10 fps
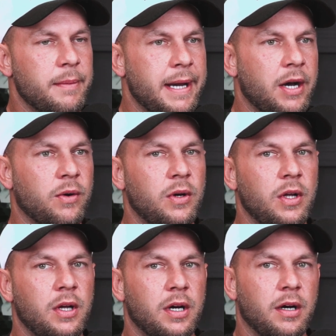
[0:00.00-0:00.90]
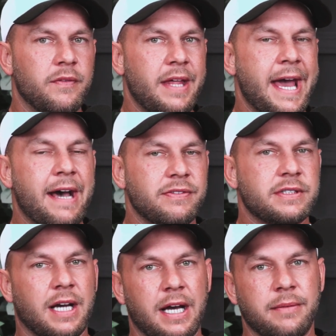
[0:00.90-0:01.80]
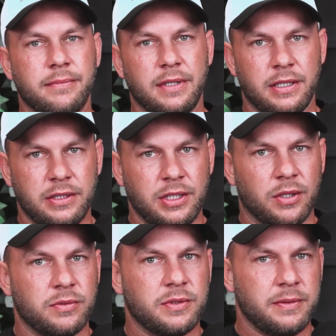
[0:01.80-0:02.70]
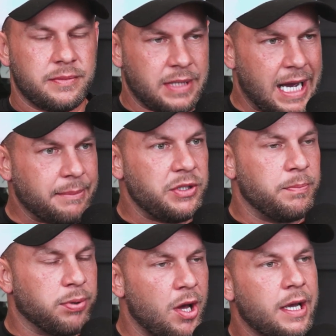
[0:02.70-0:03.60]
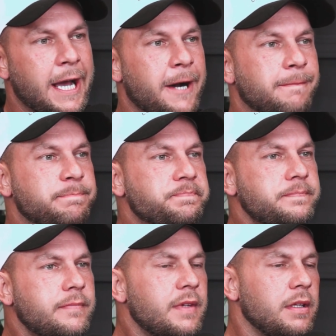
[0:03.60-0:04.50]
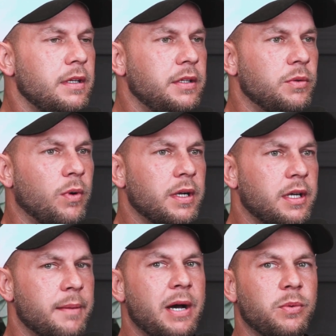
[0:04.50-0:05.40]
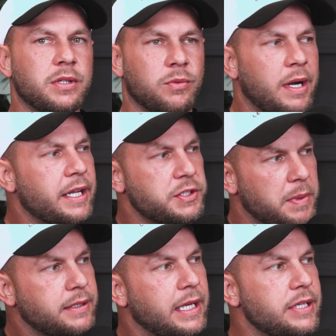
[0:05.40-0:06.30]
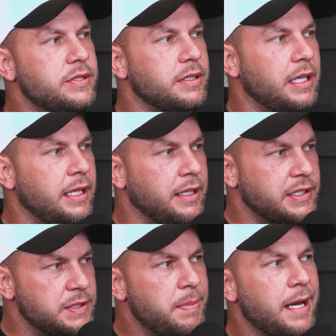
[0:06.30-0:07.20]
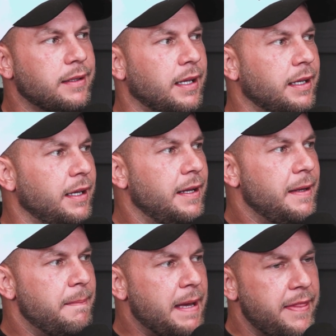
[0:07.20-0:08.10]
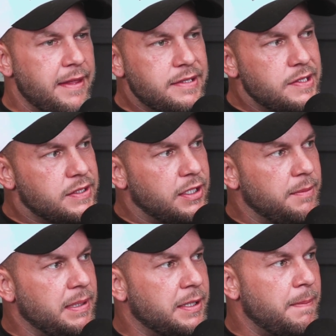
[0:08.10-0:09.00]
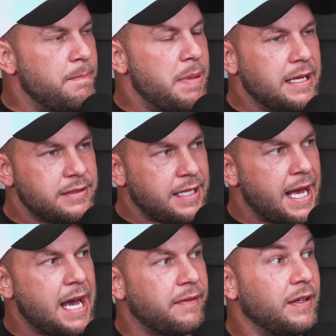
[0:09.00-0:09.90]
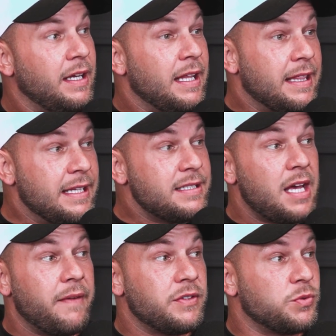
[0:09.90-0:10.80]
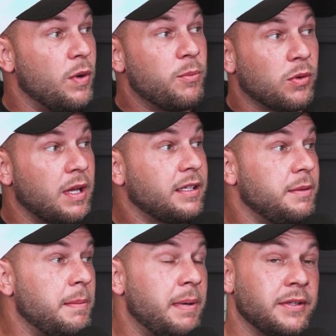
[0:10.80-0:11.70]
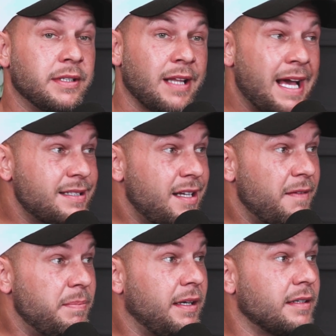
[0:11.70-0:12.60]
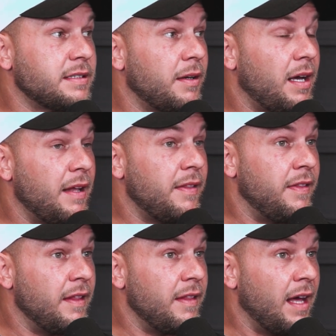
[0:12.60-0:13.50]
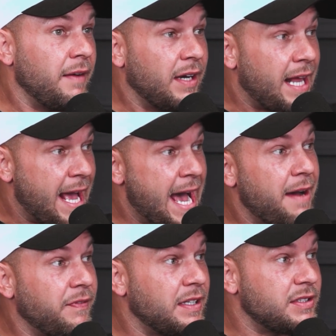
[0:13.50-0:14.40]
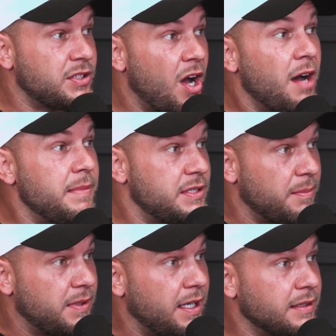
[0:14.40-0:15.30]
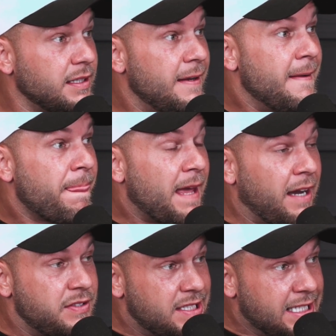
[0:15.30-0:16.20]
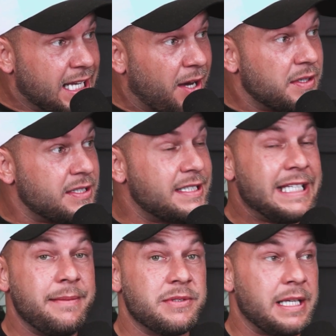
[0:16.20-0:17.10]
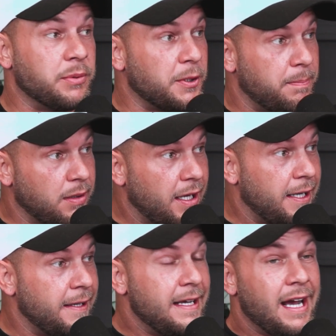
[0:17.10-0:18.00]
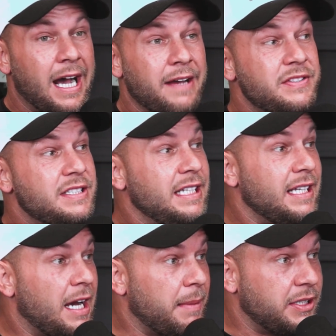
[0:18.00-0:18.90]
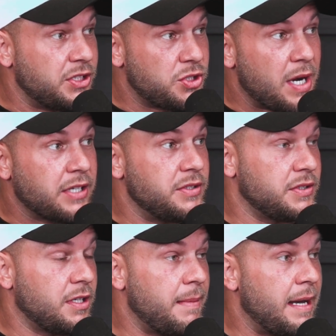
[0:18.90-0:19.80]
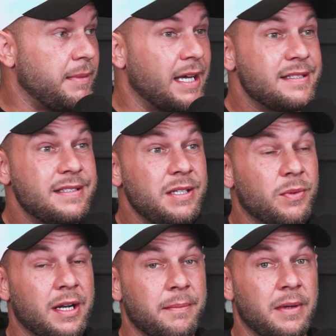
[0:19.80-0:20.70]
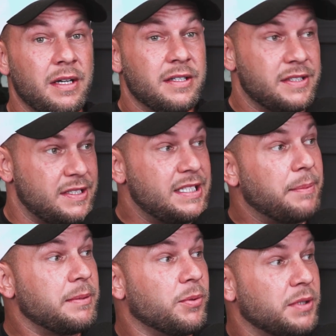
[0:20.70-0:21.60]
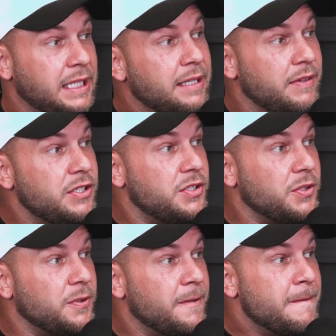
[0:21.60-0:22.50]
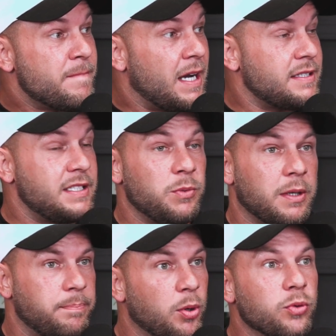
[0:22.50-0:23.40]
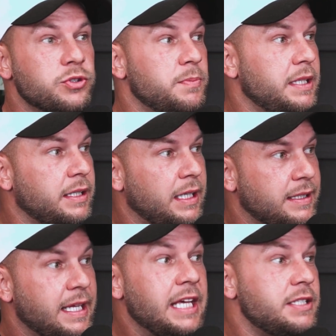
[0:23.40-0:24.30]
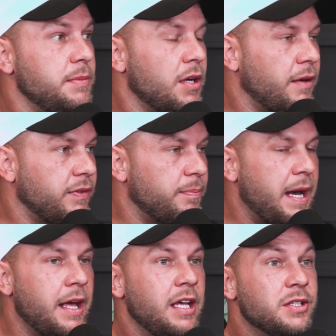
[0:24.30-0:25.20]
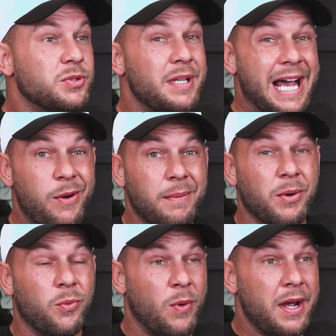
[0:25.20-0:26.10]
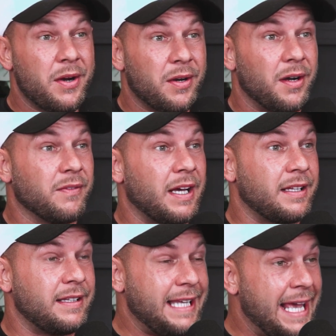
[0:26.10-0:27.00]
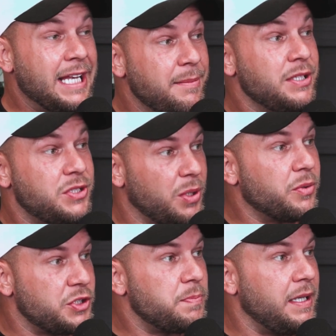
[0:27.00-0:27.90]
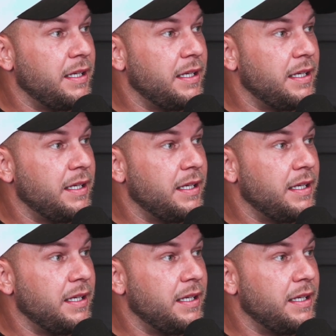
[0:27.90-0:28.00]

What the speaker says: out of the halftime, time that you block out, and you want to come out with the right expectation and expect, like, man, this is going to be the best half. This half is way more likely to be better than the last half because I've got a half that's taught me some things. I've seen how this team's able to play. I've seen how my distractions come at me. I see what I'm susceptible to give into. I see what pulls me and takes me off of path. So now I'm aware of, like, the enemies, so to speak,